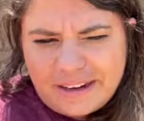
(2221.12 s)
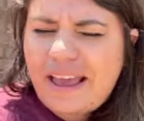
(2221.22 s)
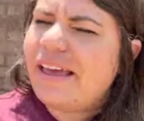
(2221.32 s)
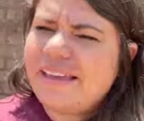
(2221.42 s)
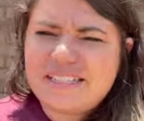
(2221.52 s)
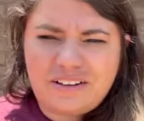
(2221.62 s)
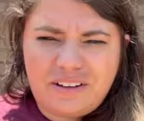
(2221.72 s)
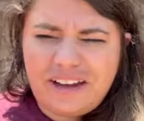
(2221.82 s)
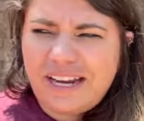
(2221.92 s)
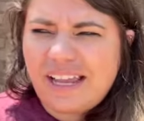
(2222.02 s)
yeah, he's still
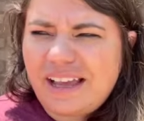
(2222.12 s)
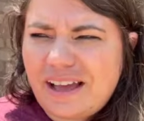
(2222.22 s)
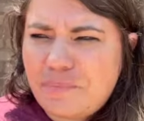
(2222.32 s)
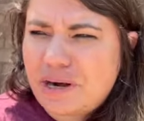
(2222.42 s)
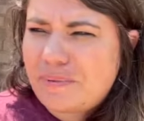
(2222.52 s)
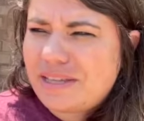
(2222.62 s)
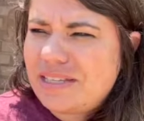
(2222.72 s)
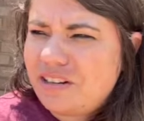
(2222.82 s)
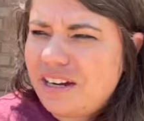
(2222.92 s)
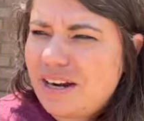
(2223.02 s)
hiding a pretty big
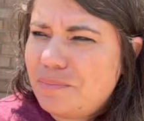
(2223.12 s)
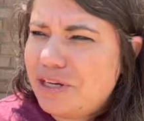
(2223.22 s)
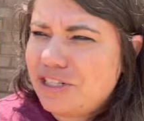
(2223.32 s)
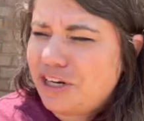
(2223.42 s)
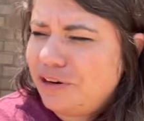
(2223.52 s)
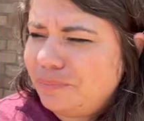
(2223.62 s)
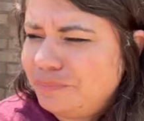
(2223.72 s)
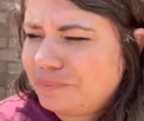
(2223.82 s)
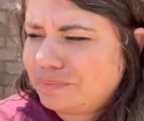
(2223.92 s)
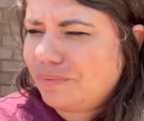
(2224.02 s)
secret, I'm pretty sure,
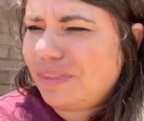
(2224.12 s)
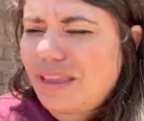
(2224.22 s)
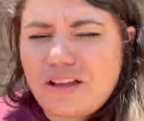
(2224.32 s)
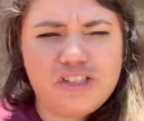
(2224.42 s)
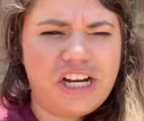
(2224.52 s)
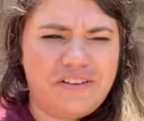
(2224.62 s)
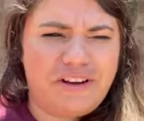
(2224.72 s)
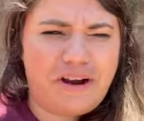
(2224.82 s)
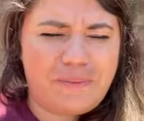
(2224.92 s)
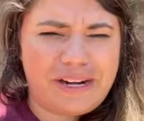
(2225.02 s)
trying to
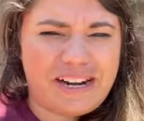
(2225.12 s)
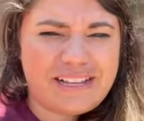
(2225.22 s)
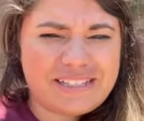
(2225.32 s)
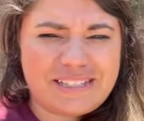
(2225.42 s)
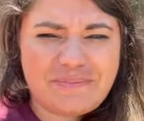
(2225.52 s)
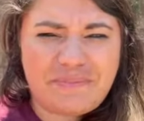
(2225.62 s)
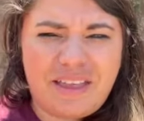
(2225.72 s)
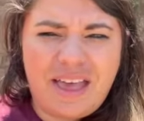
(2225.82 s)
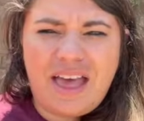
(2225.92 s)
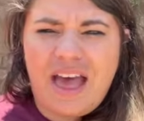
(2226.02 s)
figure out what it is.
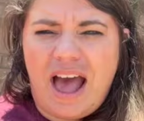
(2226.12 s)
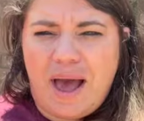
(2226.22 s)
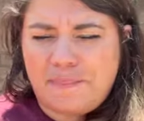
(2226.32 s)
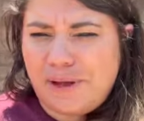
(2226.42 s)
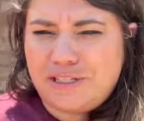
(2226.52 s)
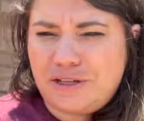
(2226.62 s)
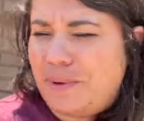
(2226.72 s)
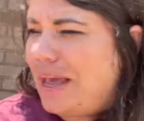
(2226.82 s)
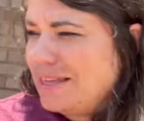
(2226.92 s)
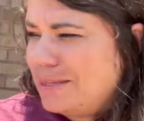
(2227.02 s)
I'm
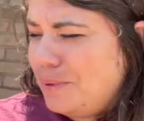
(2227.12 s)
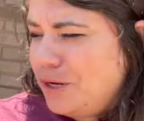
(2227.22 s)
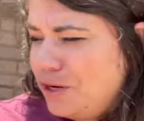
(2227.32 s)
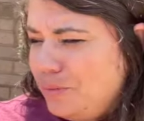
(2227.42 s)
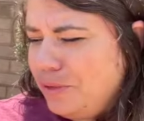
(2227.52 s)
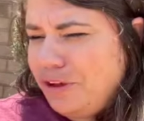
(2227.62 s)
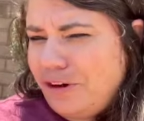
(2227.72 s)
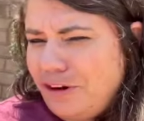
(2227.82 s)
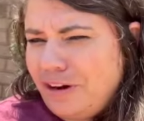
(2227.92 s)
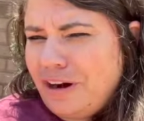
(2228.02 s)
assuming it has something to do with
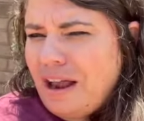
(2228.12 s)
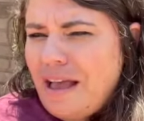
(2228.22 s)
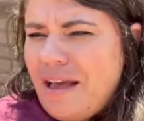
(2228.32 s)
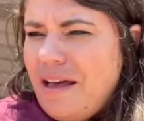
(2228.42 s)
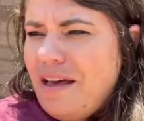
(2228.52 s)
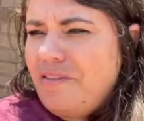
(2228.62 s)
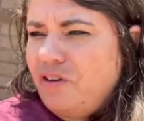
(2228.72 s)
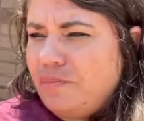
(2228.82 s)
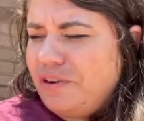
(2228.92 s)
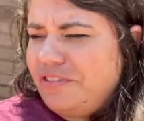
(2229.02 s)
her
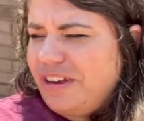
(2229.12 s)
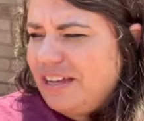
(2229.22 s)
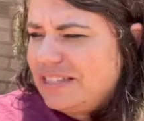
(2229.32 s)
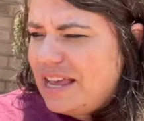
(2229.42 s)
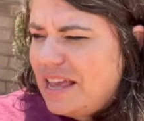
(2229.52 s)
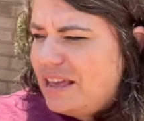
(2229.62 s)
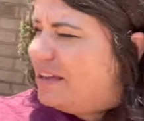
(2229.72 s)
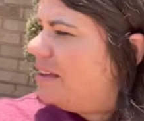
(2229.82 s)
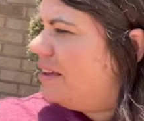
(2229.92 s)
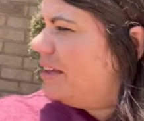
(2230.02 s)
former fiance
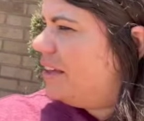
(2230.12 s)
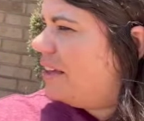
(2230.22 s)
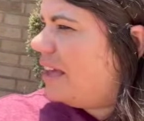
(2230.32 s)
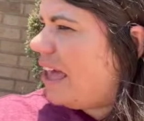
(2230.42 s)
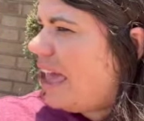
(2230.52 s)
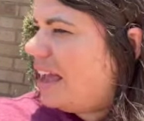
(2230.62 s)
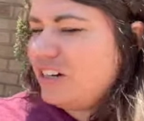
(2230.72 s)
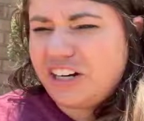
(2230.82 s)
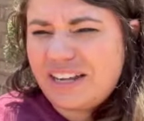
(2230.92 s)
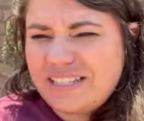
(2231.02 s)
and
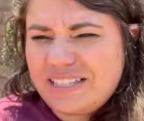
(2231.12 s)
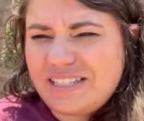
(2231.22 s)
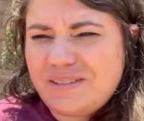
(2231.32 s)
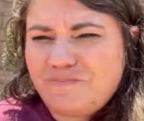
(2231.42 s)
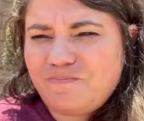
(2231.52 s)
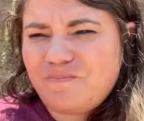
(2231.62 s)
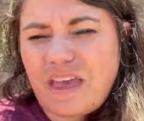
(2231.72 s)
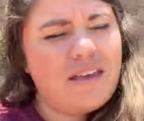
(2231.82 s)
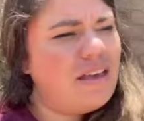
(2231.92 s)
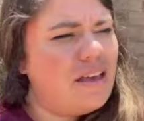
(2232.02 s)
her cousins.
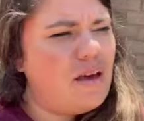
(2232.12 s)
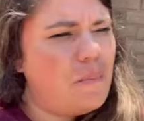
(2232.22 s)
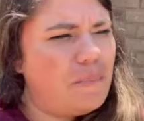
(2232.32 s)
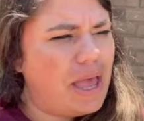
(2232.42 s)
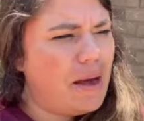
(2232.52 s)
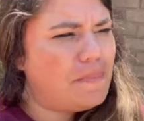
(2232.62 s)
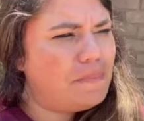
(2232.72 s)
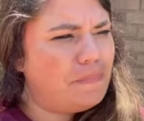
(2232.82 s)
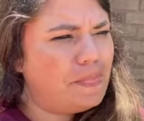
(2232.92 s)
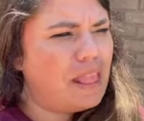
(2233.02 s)
But yeah,
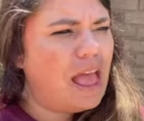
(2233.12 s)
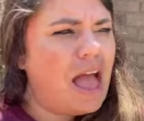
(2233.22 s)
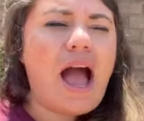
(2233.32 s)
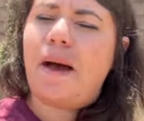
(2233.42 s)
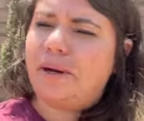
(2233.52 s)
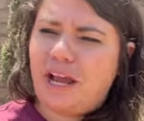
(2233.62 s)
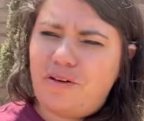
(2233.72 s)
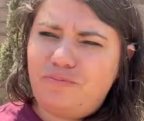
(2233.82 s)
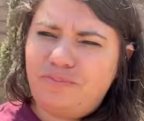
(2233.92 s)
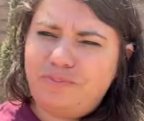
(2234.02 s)
I'm gonna
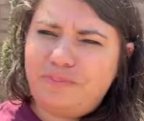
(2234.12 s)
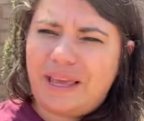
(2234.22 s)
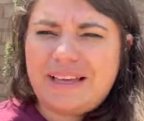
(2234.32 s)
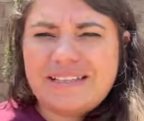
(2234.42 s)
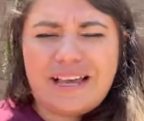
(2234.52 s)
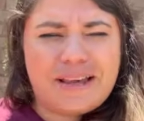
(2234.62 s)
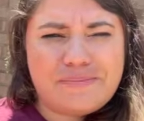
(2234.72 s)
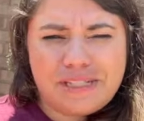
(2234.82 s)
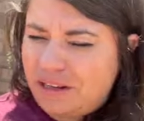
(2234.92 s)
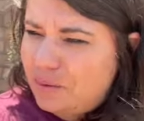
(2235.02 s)
go because I am
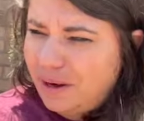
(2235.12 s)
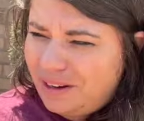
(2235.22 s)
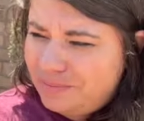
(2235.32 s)
still at work,